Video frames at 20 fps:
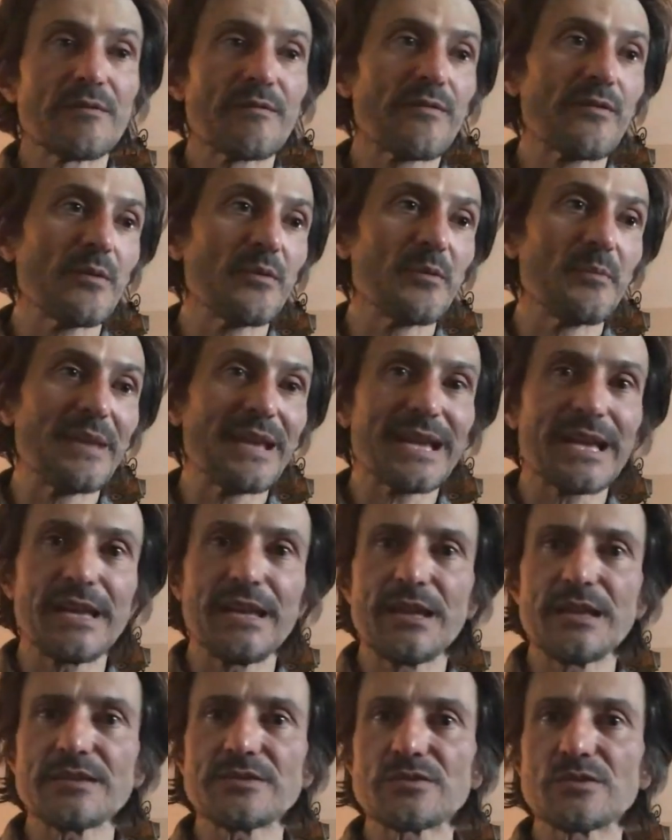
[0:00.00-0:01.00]
from the
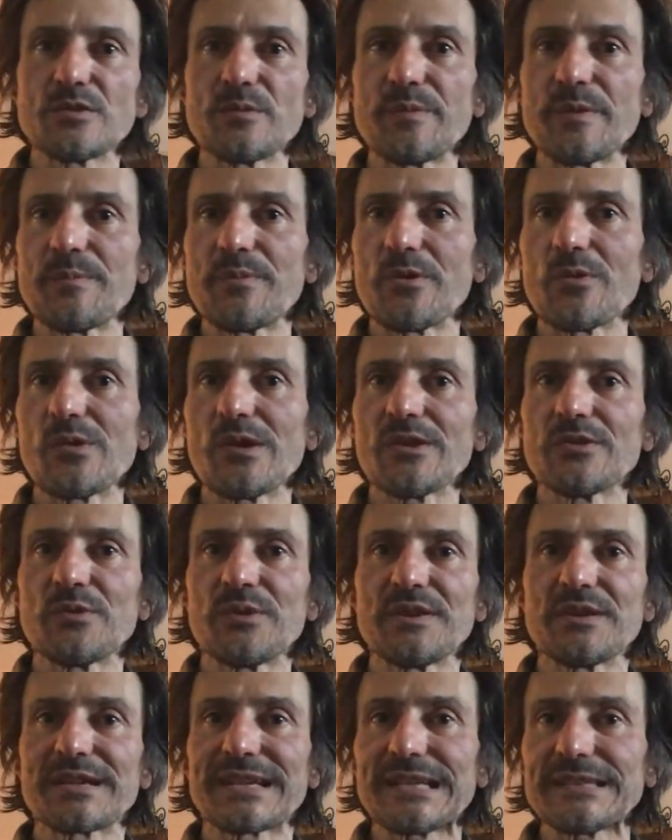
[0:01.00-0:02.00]
mechanics to the people who are
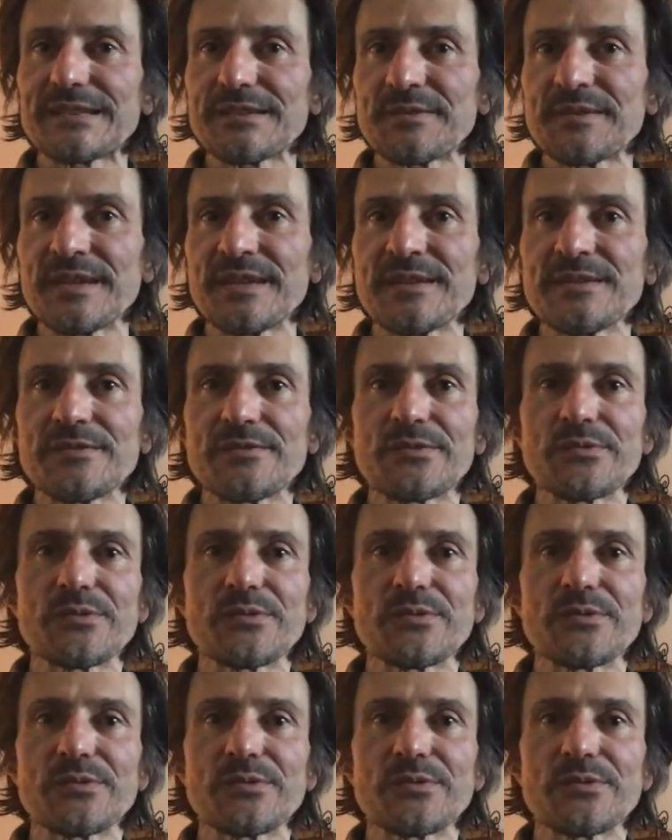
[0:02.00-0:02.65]
doing the catering